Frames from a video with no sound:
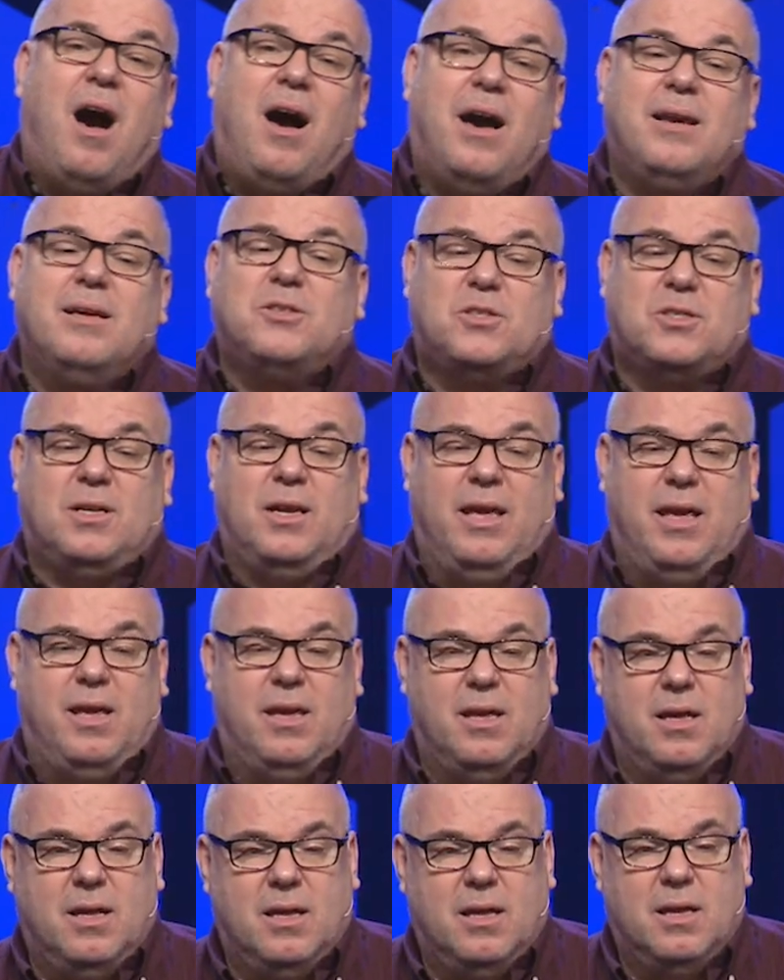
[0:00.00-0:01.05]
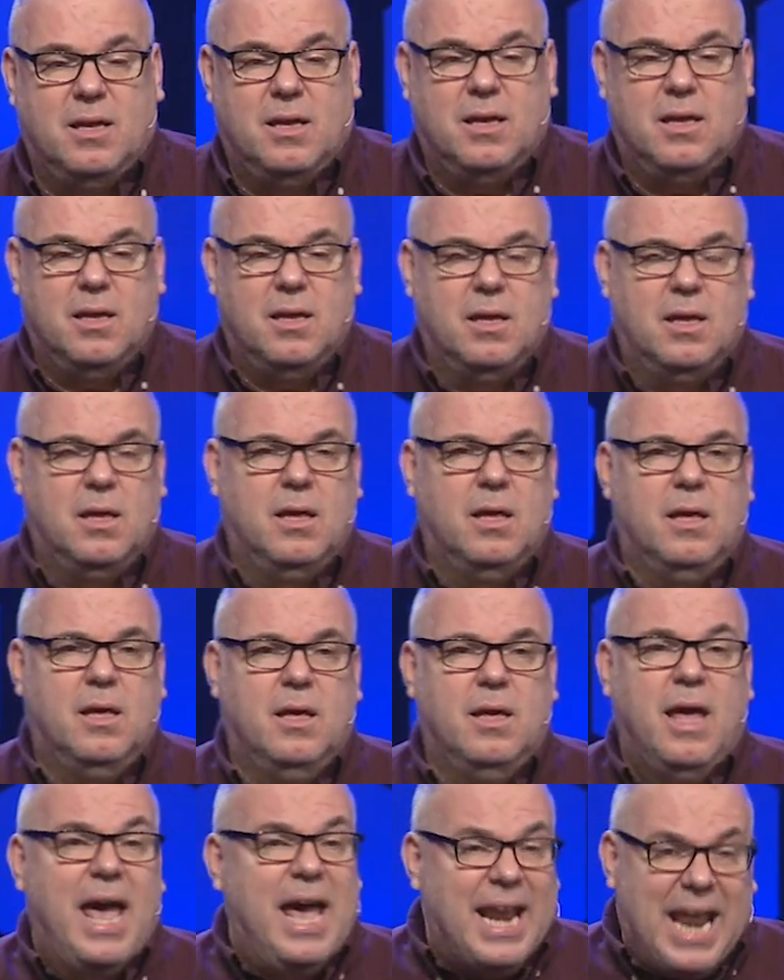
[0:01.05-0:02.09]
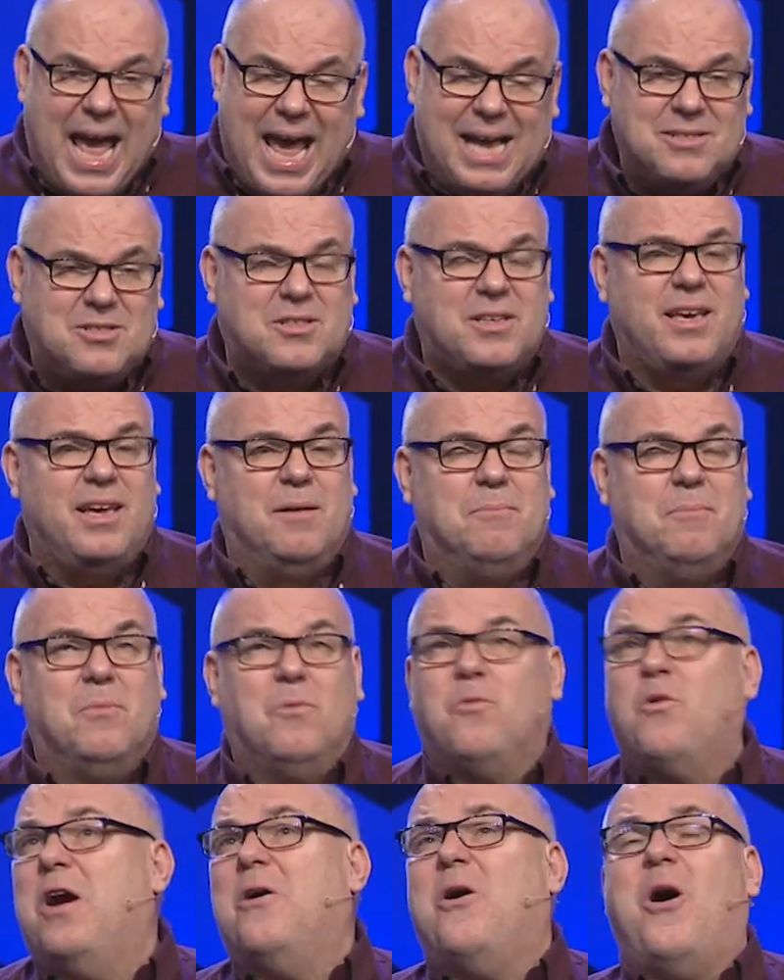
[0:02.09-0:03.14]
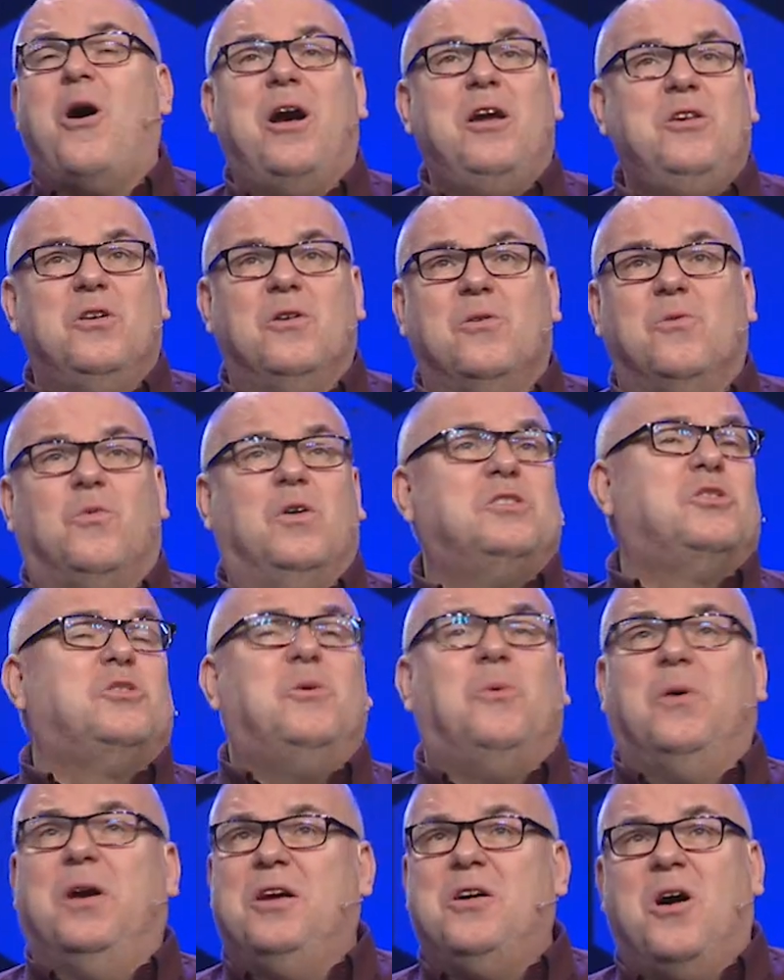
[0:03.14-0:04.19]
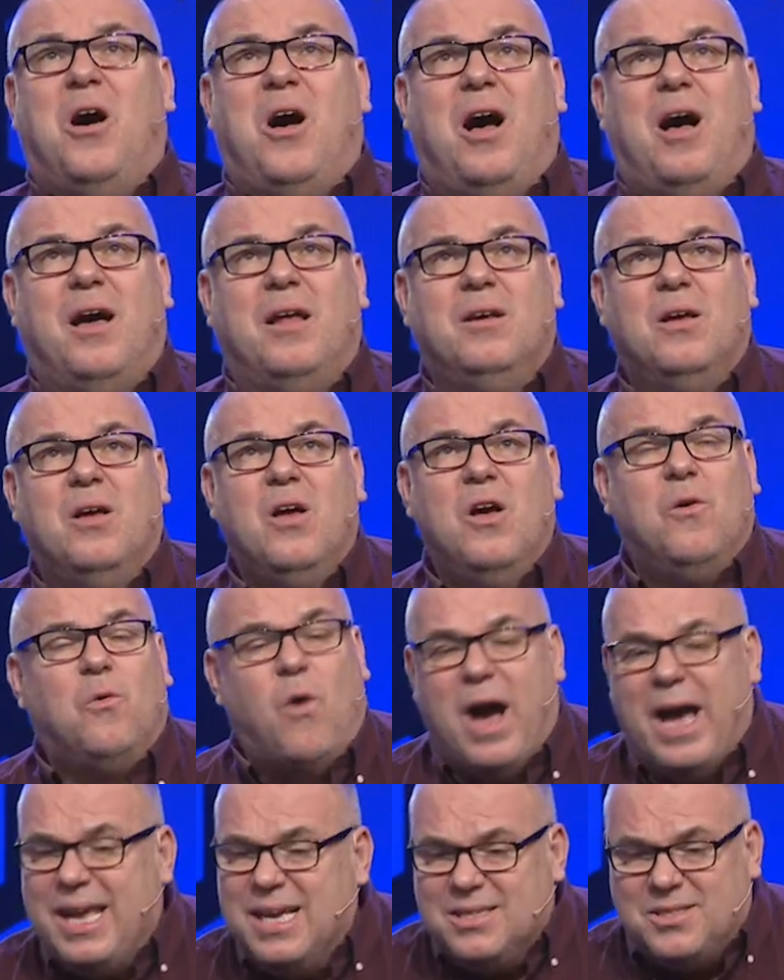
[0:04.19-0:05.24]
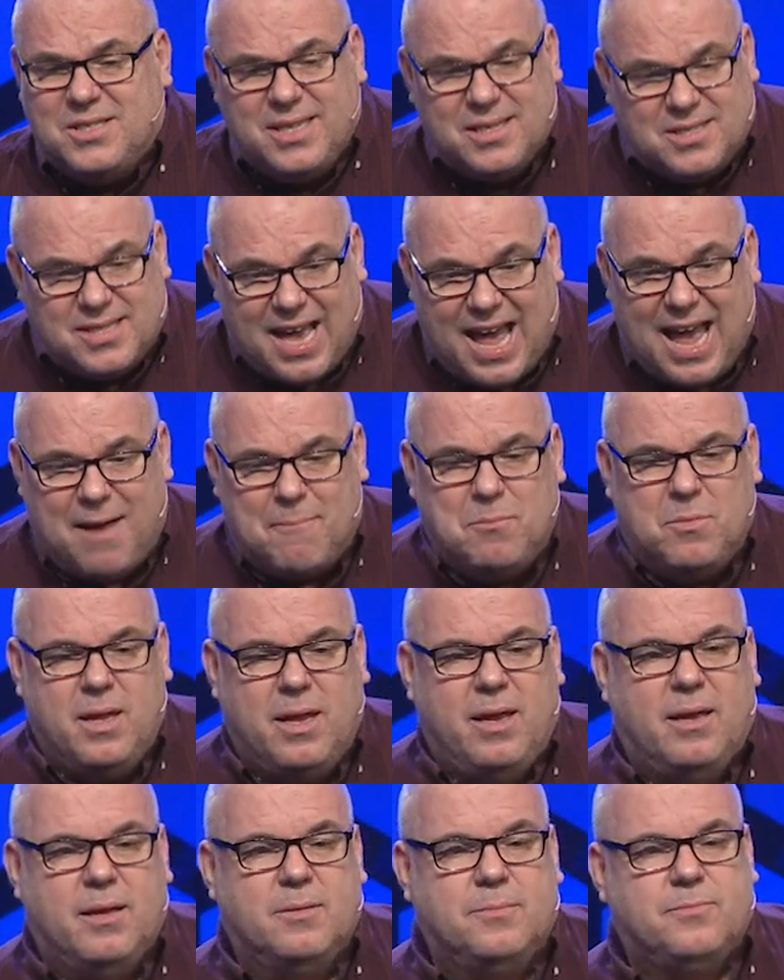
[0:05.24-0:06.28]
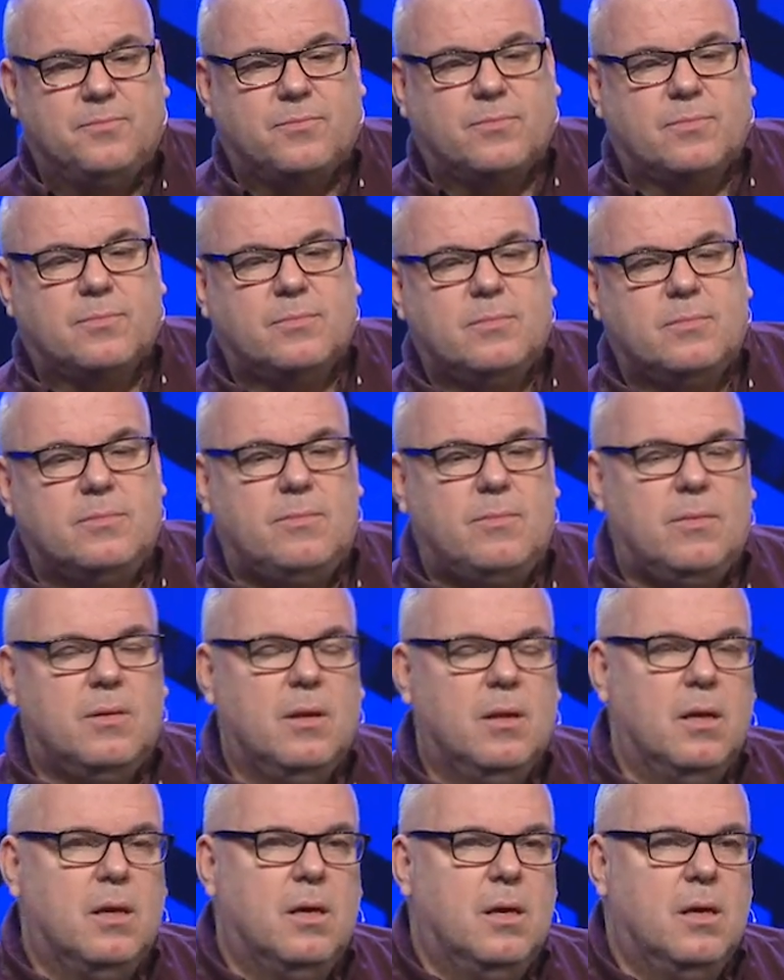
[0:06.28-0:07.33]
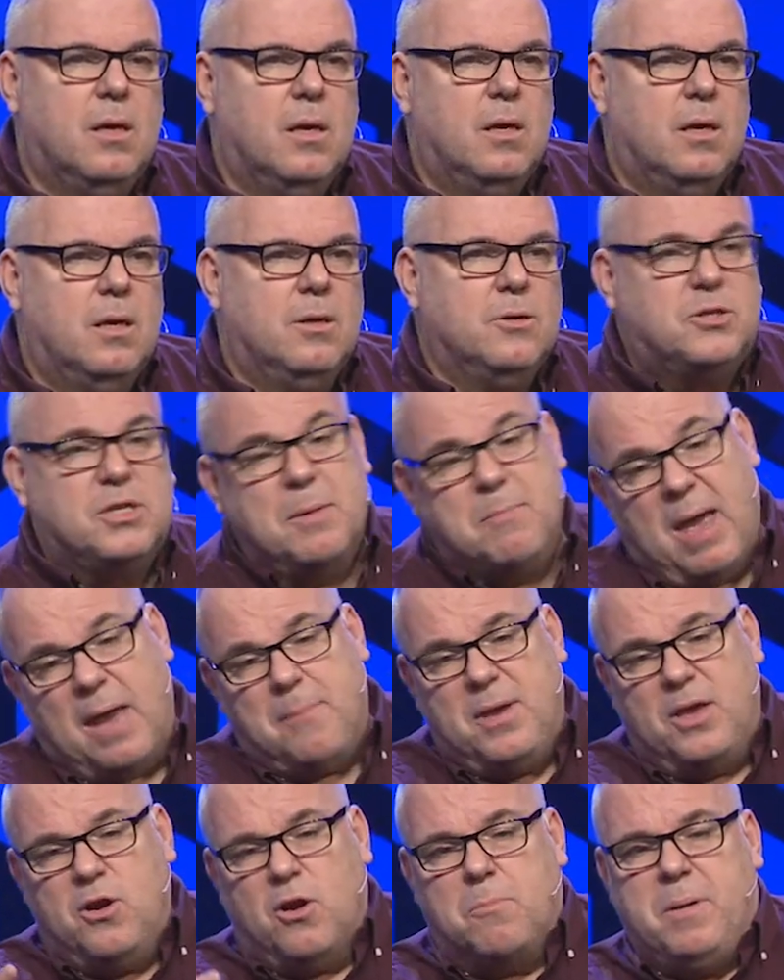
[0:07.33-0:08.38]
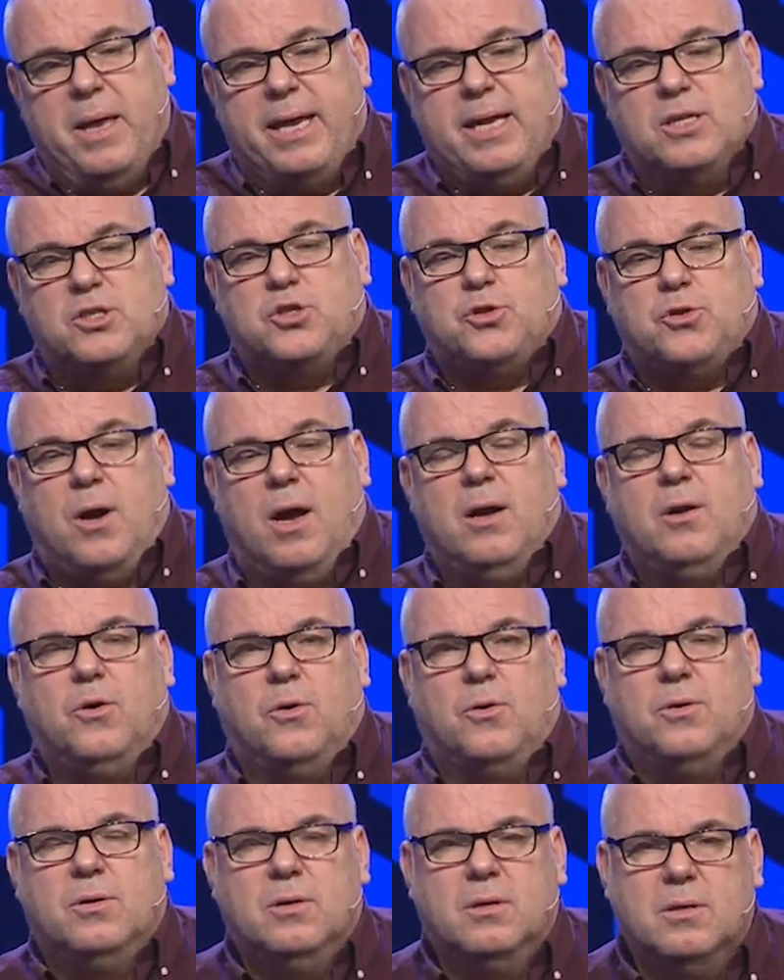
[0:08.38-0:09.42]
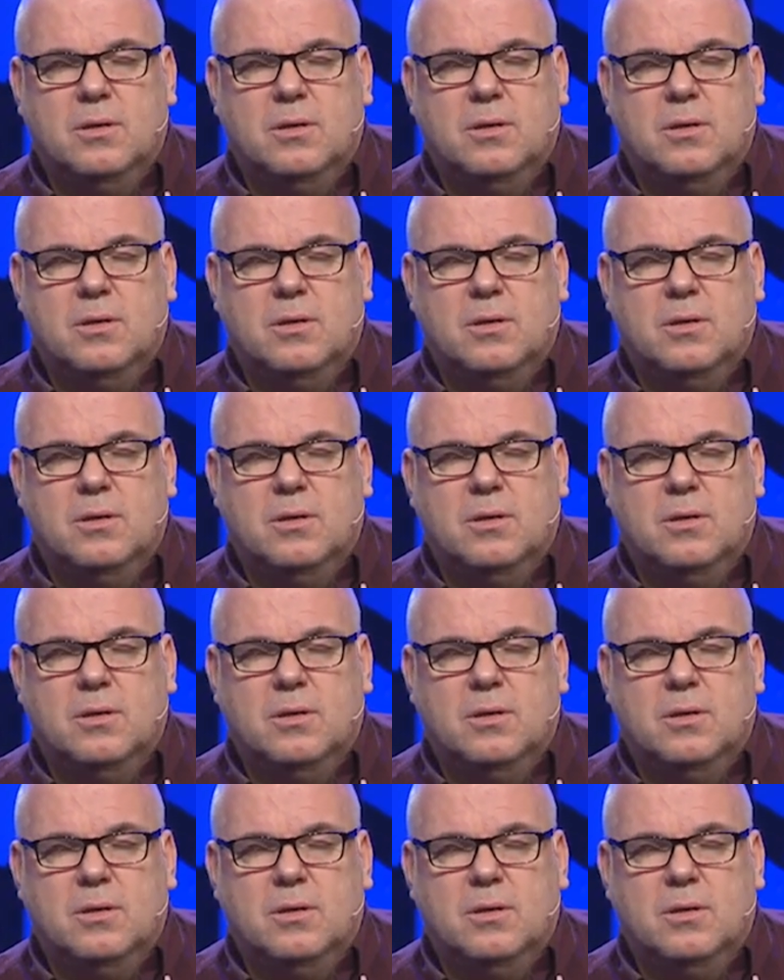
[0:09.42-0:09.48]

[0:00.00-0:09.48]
honestly and ask Him, Where are you? What's going on? Why is this happening? You see, maybe your biggest struggle